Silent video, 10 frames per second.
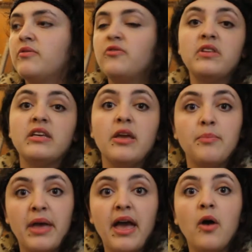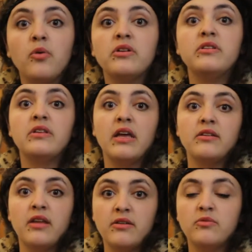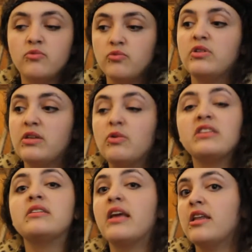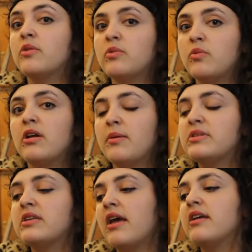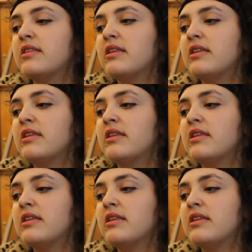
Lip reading: feeling empowered and really resonating with what I'm saying,